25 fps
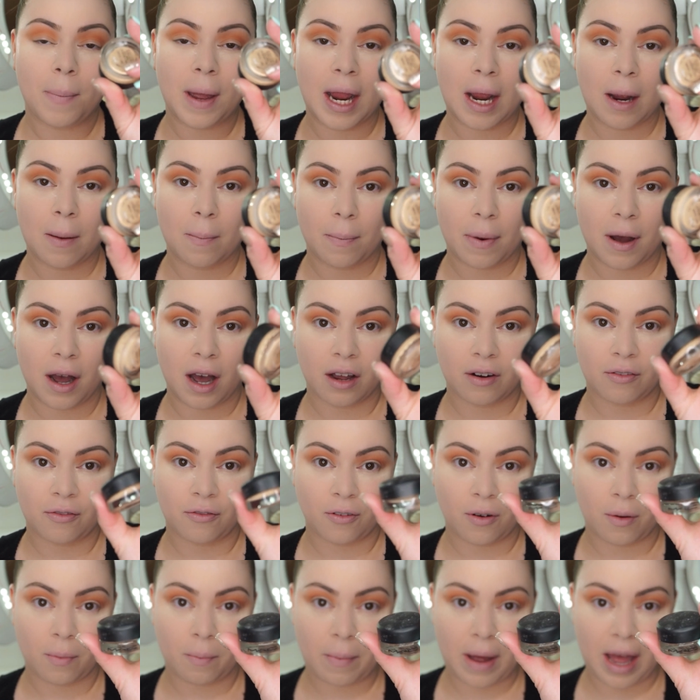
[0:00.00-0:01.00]
paint pot
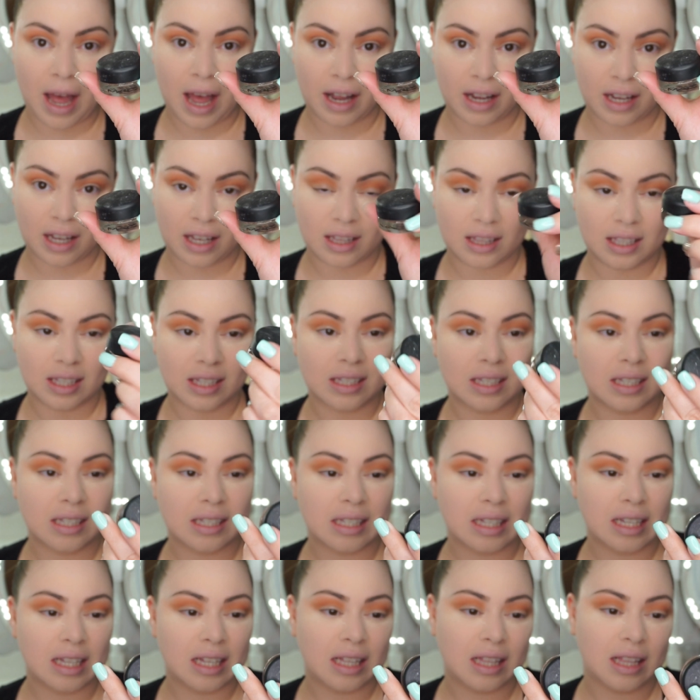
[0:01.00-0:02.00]
from MAC, and this
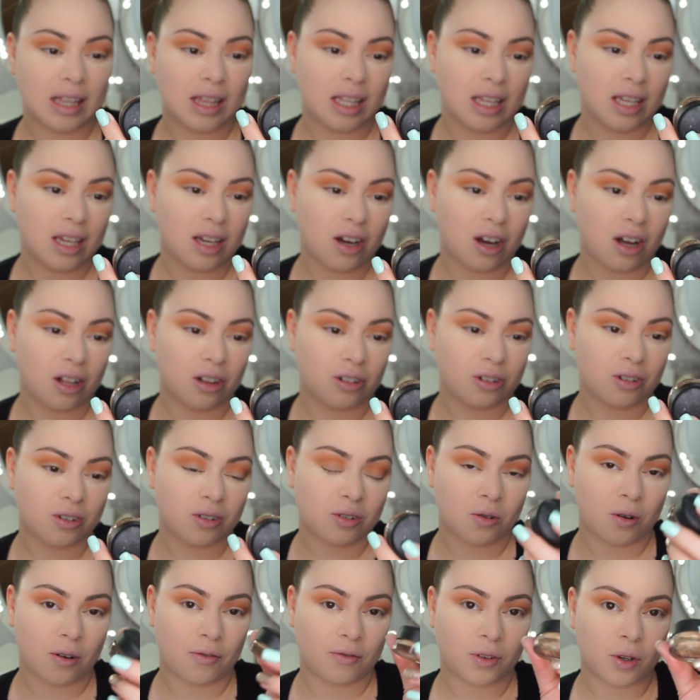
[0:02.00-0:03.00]
is in the color
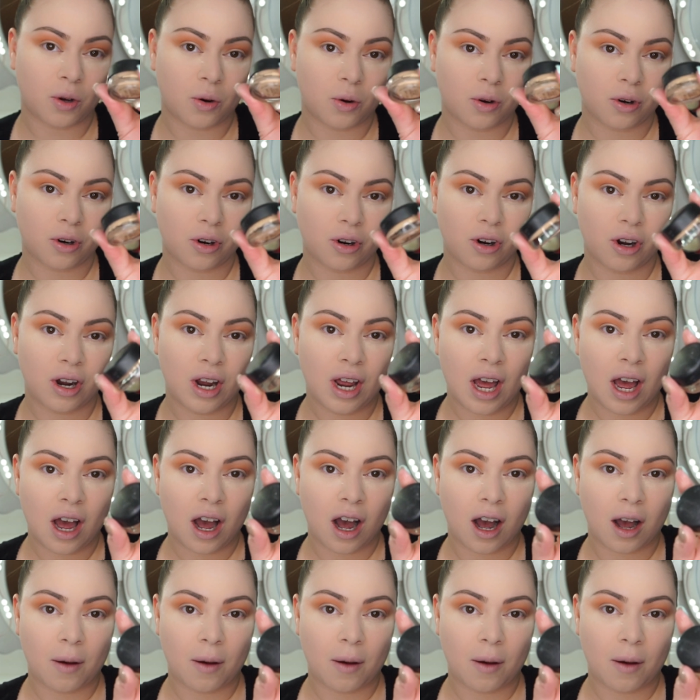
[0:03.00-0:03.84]
Soft Ochre.